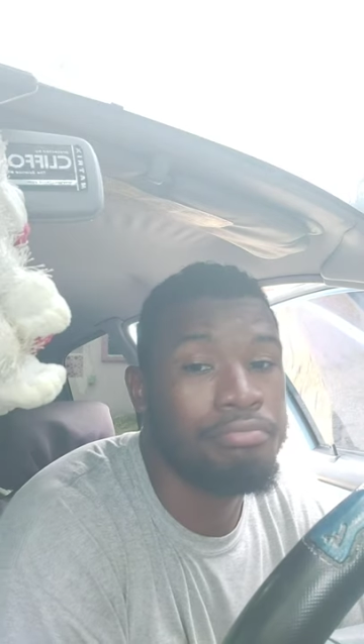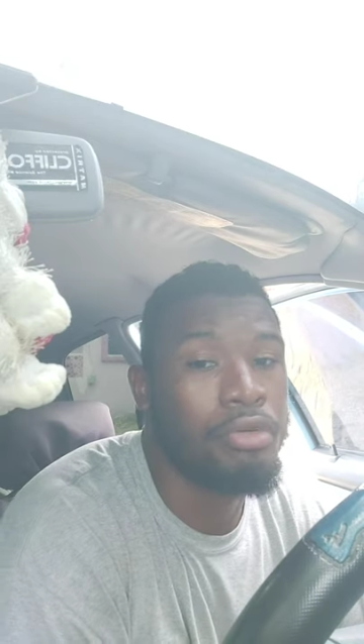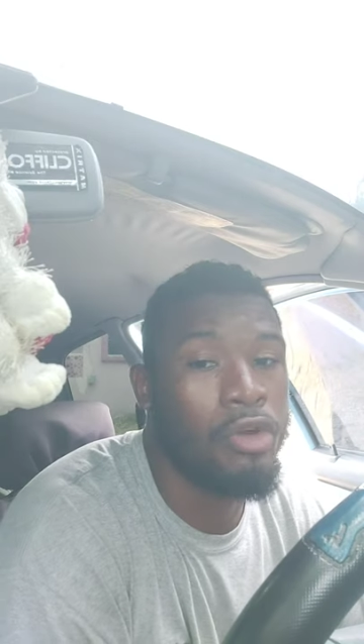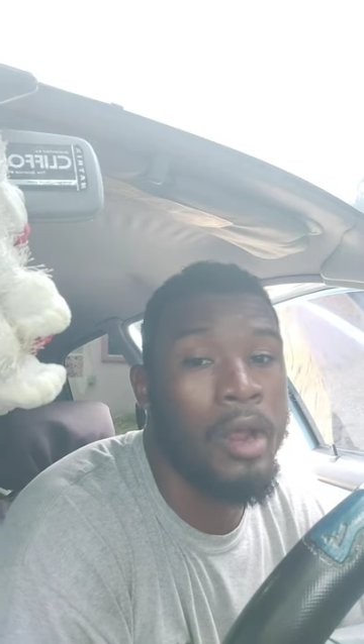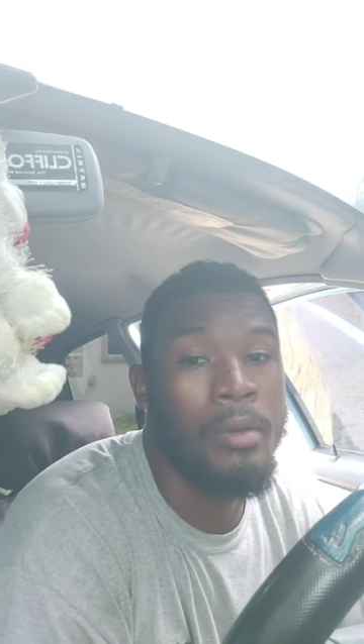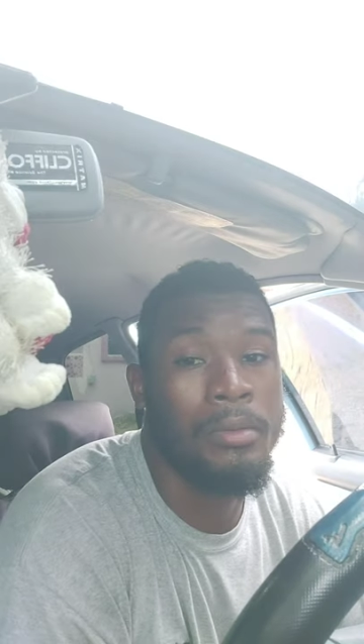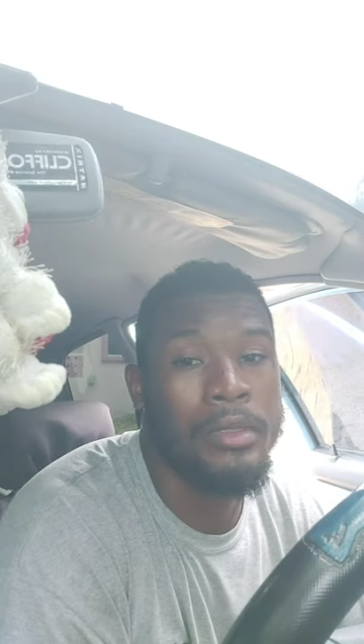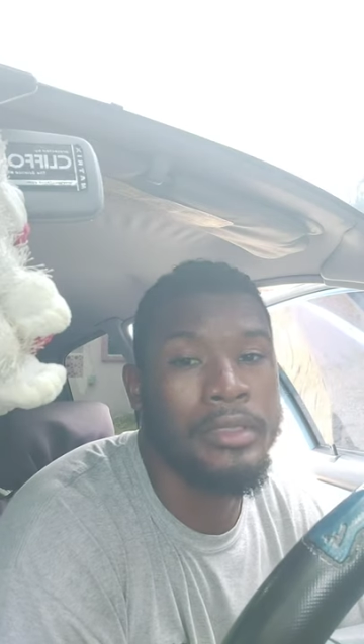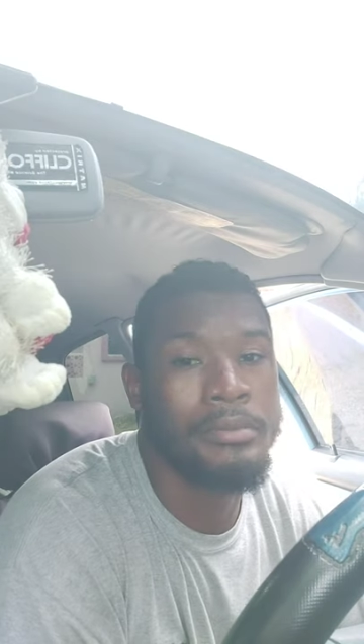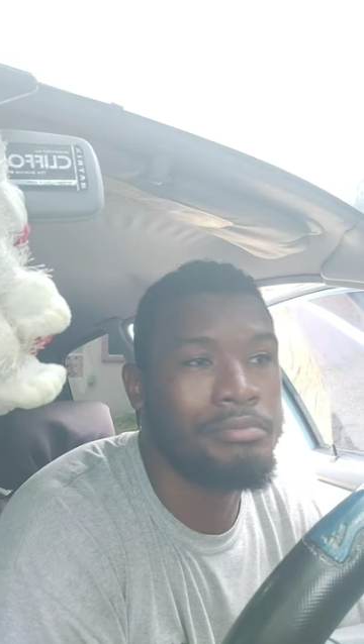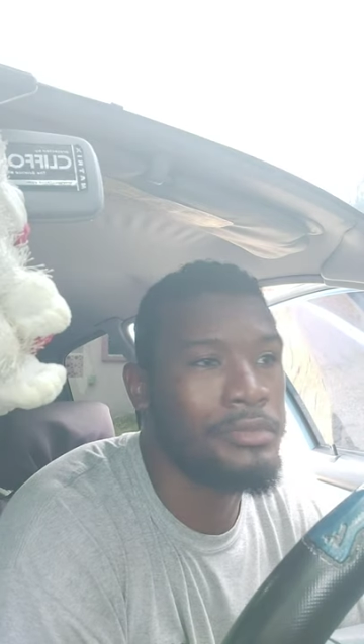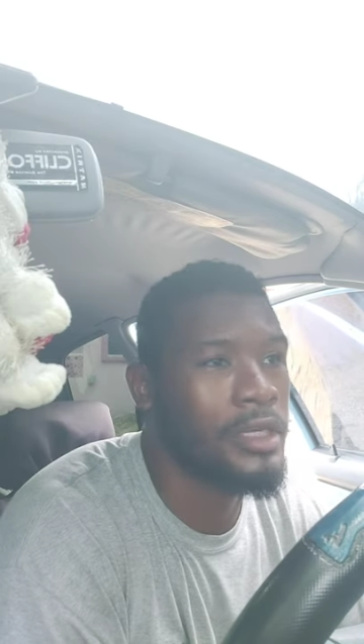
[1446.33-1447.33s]

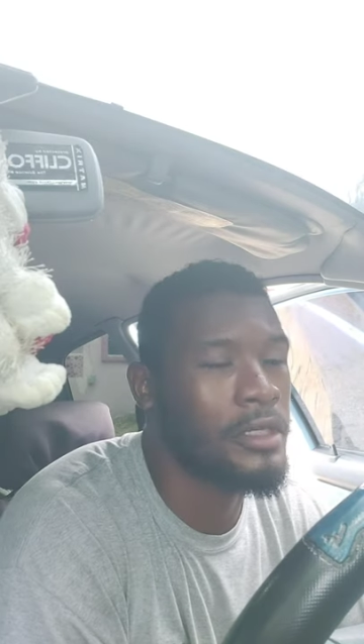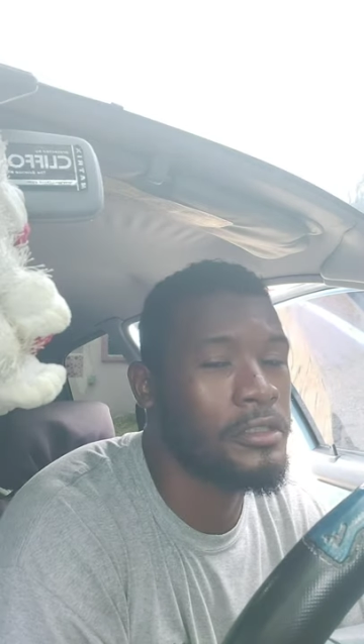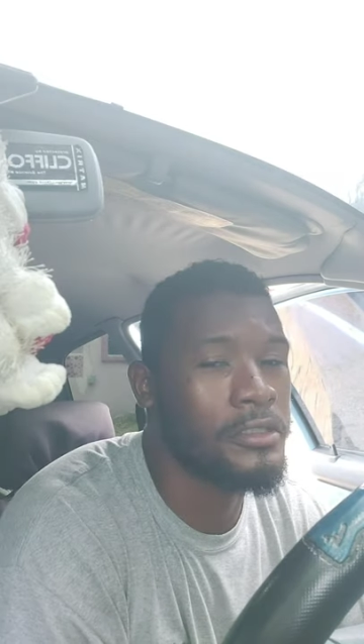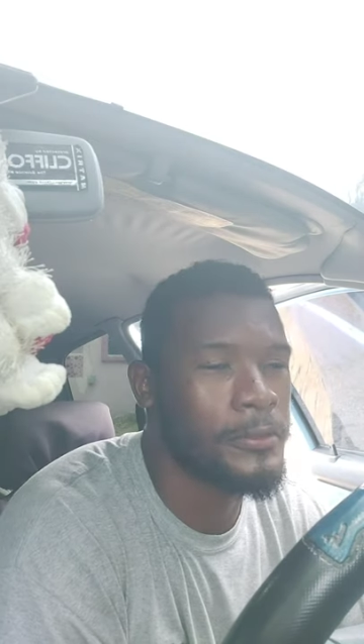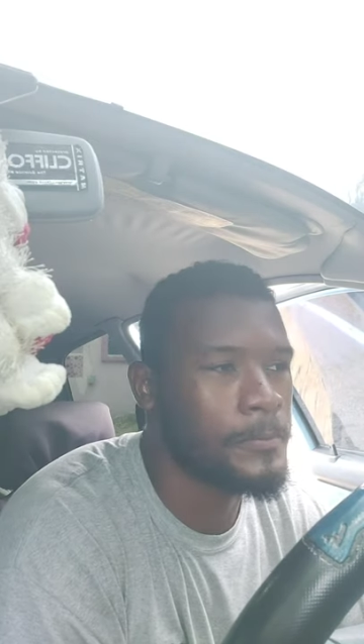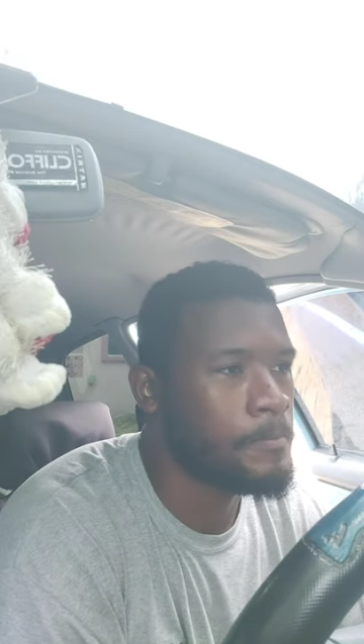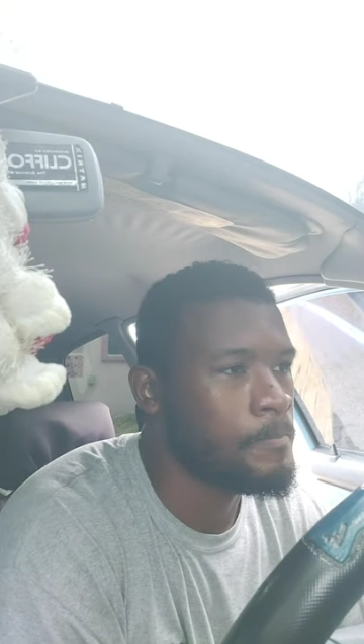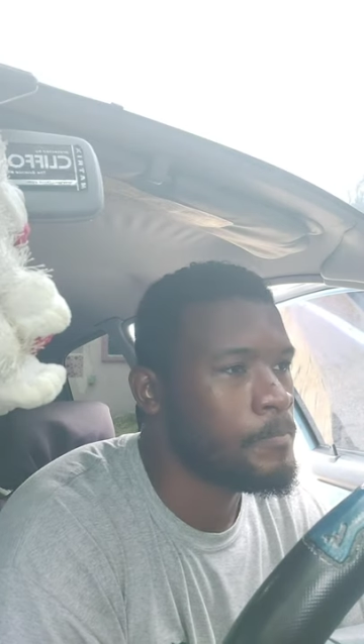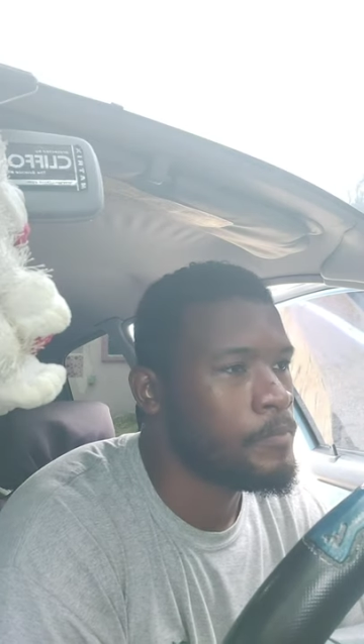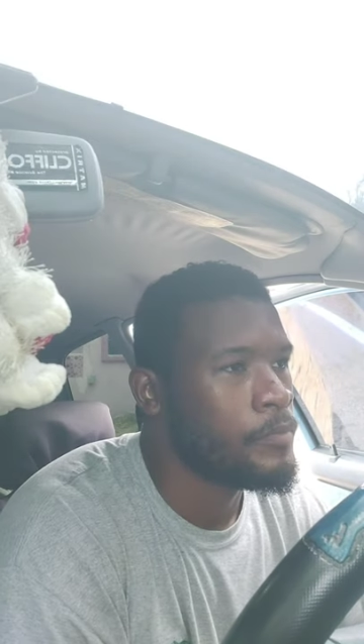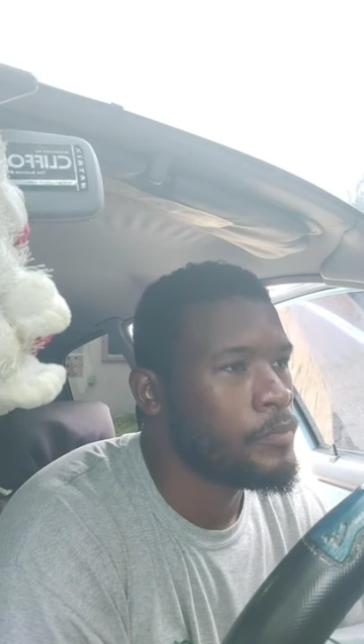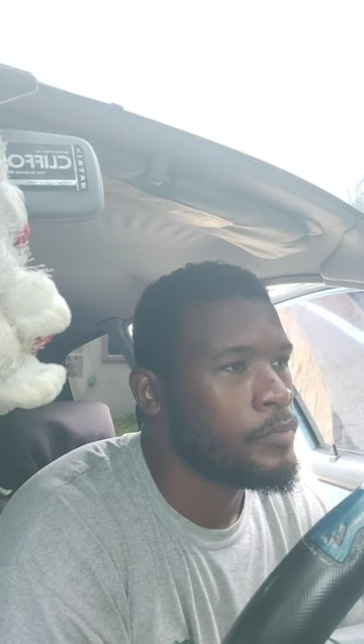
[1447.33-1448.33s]
probably because
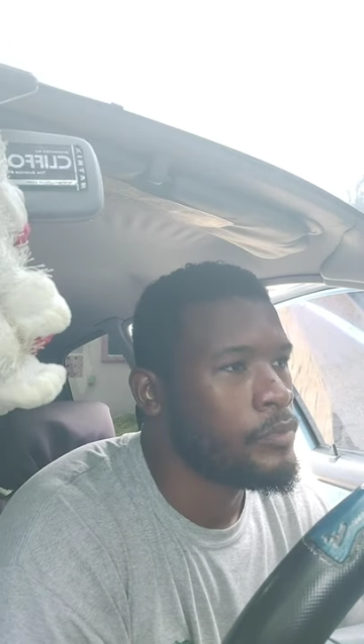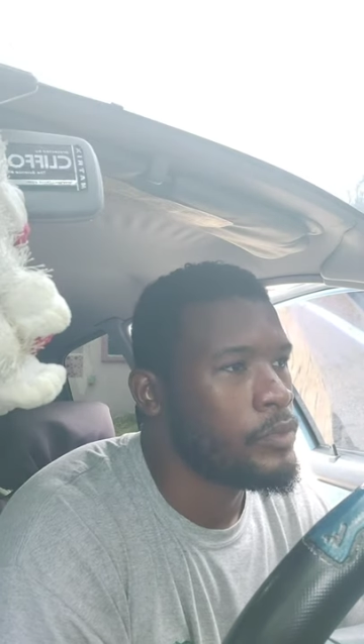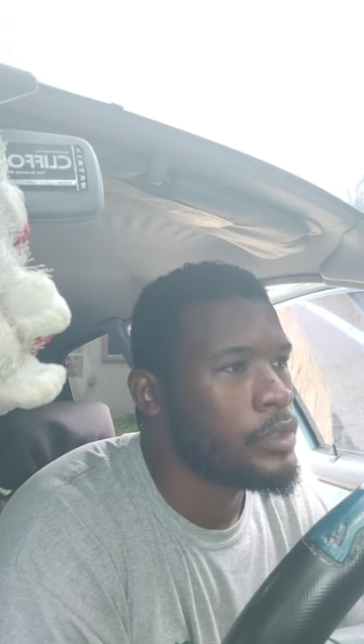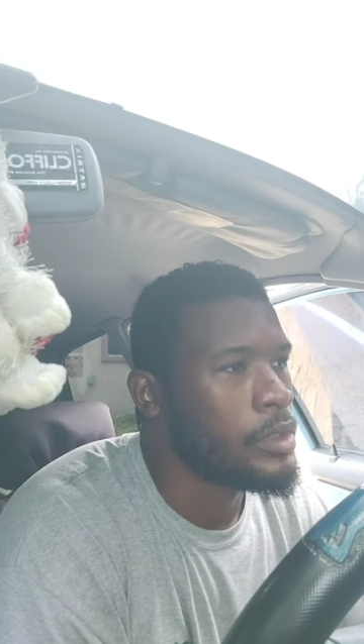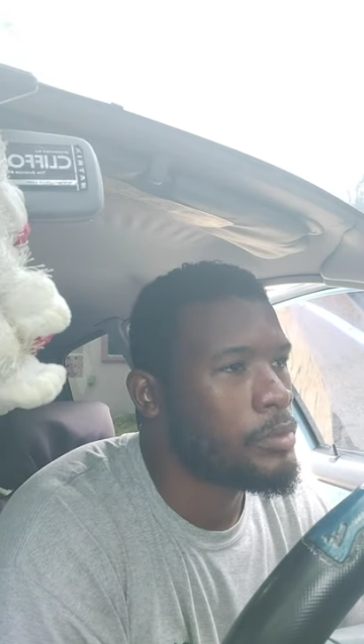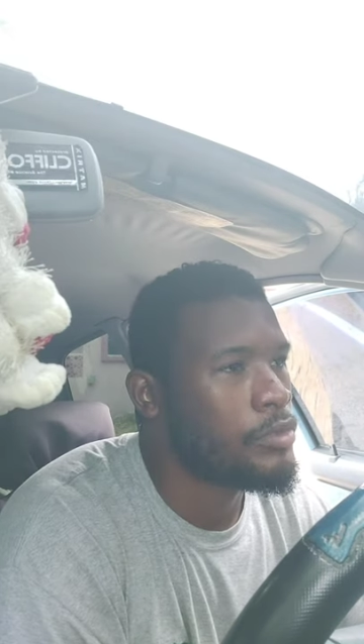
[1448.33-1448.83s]
I'm